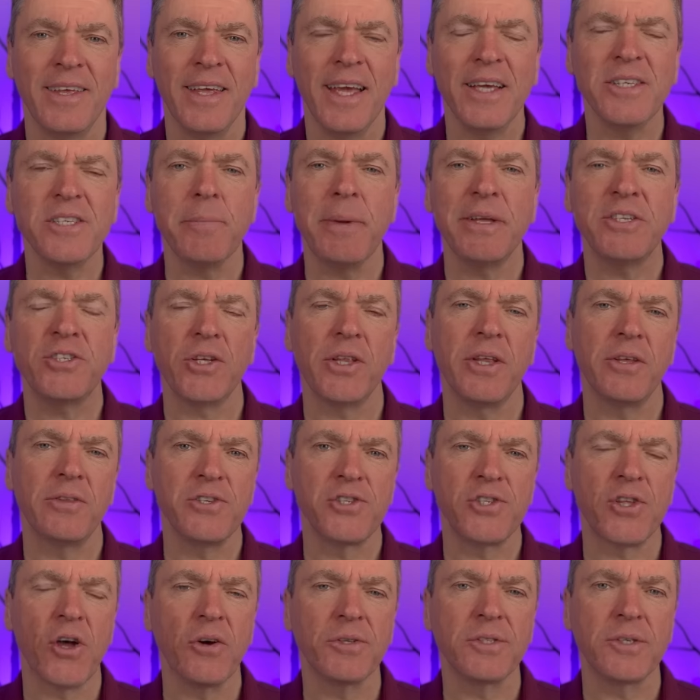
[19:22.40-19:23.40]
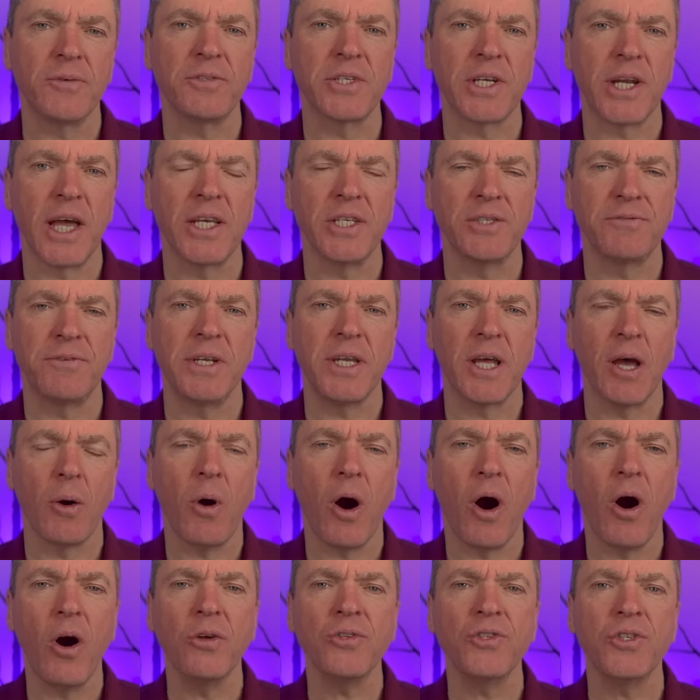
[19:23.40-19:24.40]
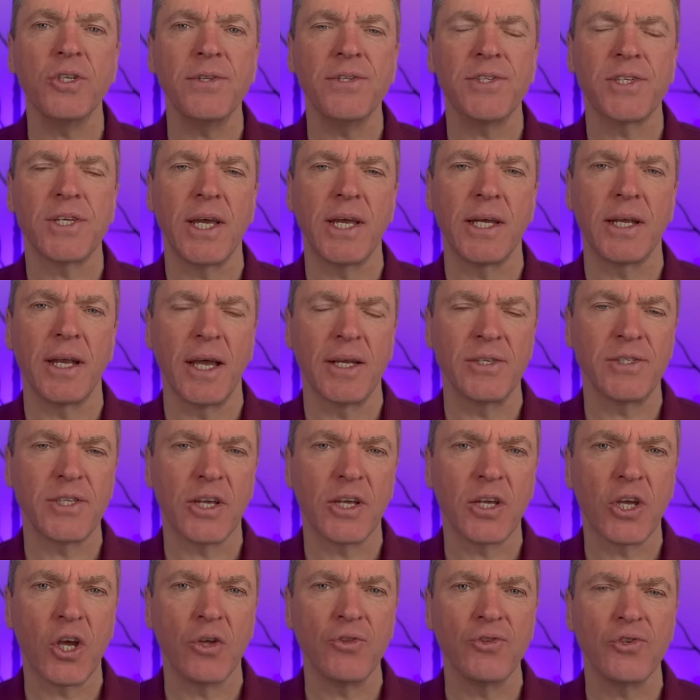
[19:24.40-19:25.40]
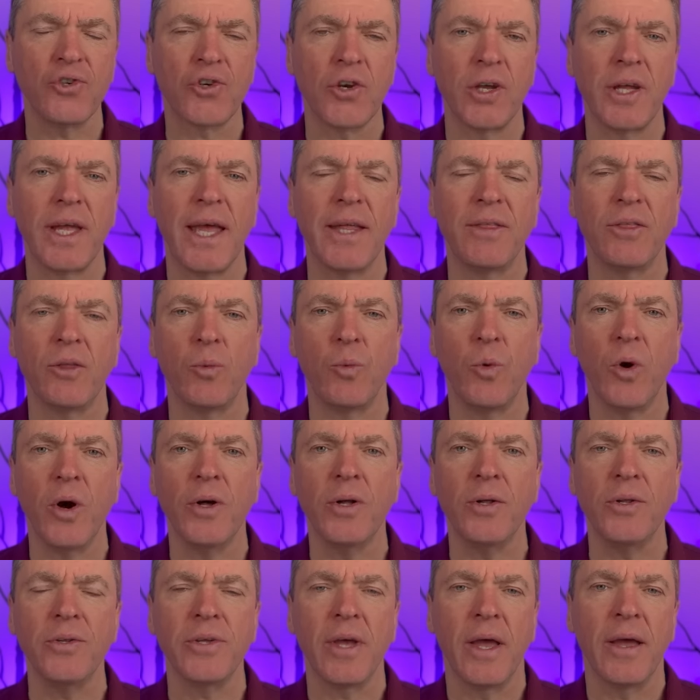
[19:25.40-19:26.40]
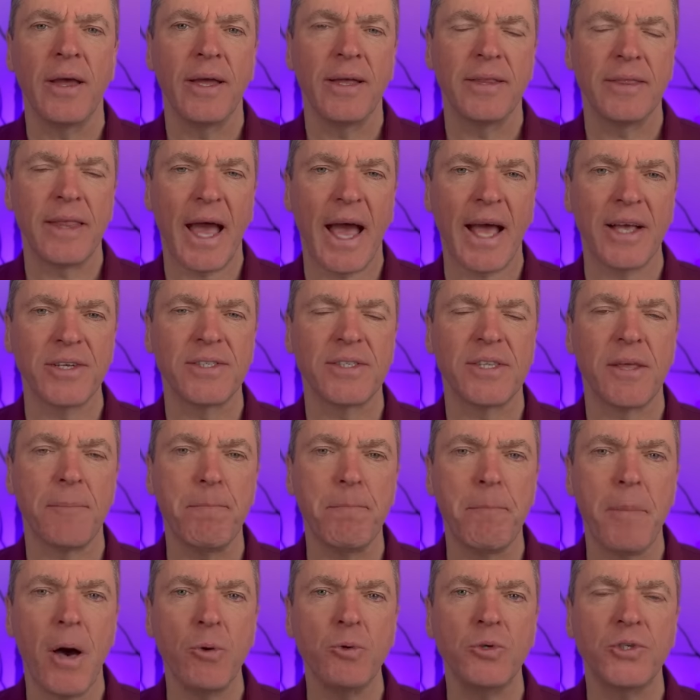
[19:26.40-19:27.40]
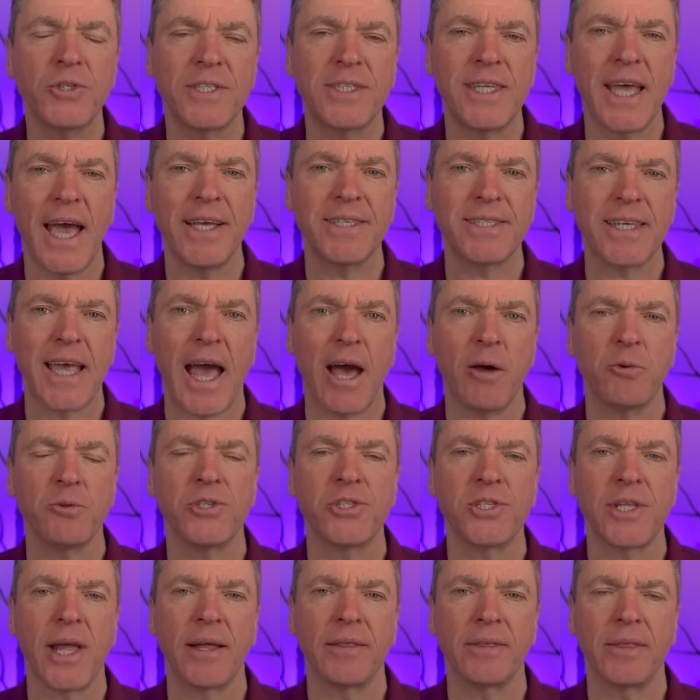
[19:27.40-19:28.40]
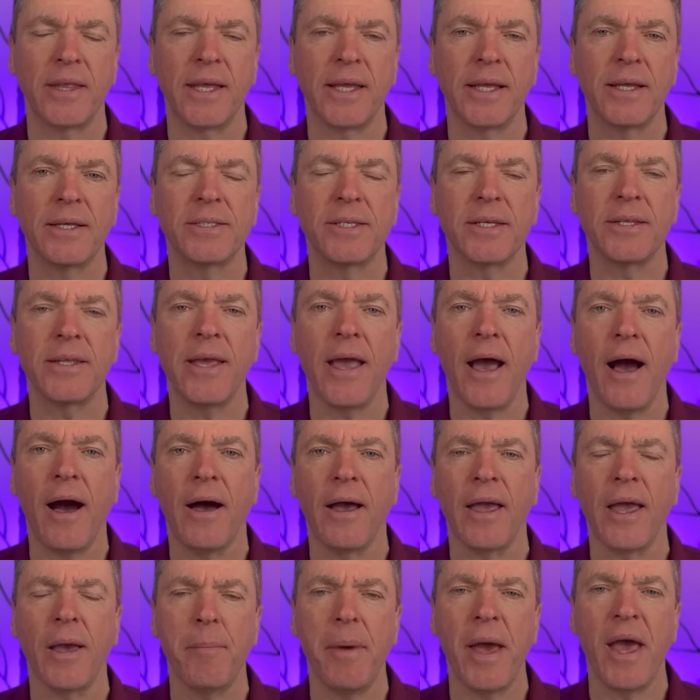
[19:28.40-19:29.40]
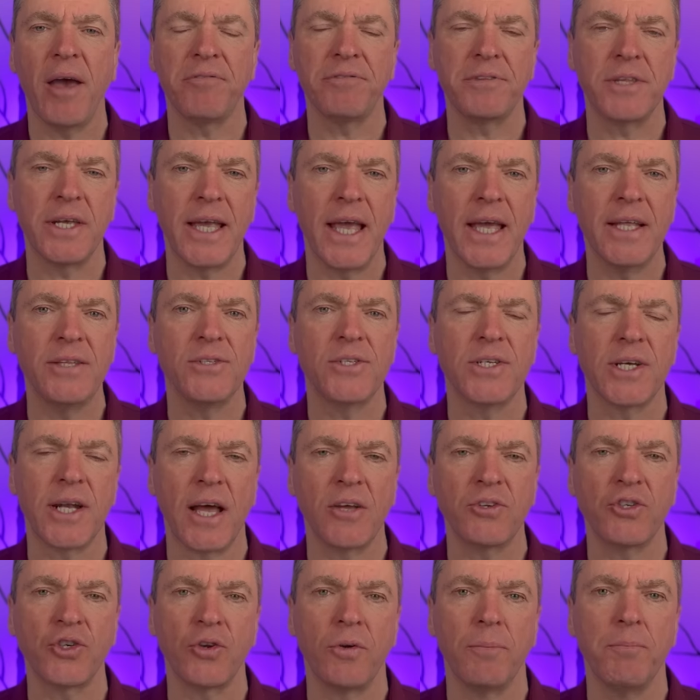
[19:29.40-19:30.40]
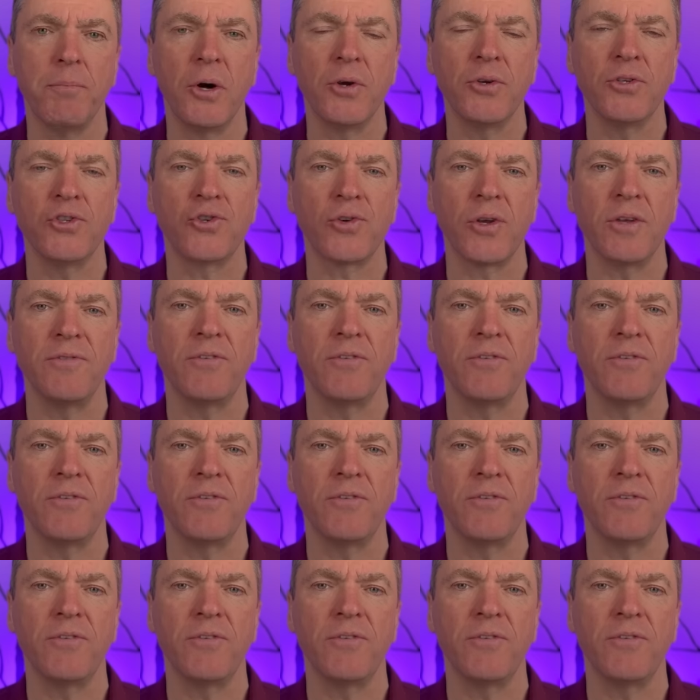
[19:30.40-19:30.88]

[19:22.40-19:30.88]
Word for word: As I mentioned at the start of today's video, Argentina is the country in the world that has the most debt outstanding to the IMF, the International Monetary